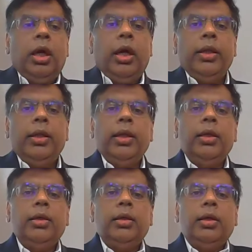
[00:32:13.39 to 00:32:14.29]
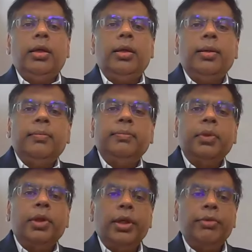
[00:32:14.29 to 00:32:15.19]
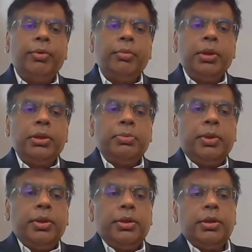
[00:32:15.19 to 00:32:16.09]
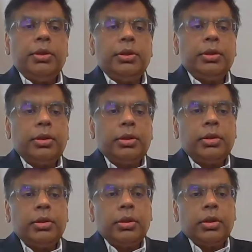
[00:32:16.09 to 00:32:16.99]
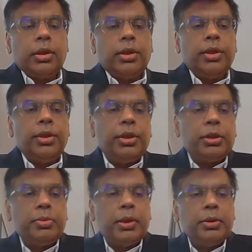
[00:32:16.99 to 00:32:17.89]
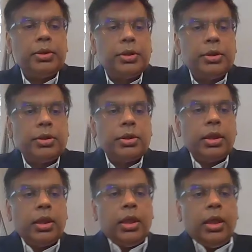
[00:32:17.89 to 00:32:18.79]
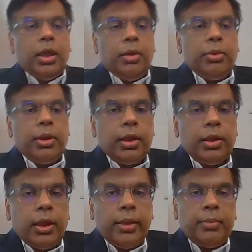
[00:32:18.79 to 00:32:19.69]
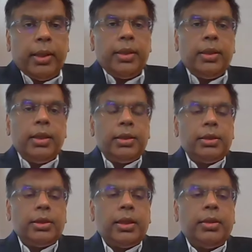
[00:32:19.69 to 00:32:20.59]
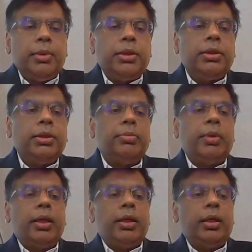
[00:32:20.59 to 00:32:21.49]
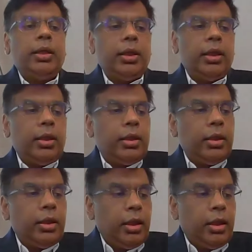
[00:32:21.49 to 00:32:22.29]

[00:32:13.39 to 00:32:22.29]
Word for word: I think um, learning from the experiences and continued experiences with other like minded nations, like you mentioned, Japan, I think